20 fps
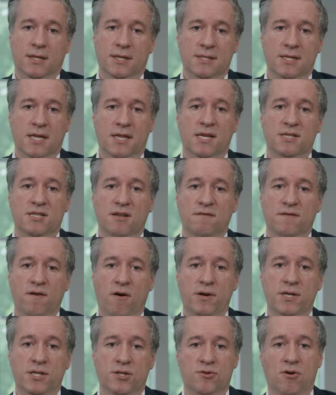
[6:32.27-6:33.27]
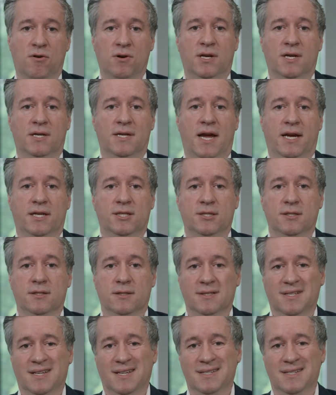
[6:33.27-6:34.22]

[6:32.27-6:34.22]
is that there's a very strong connection,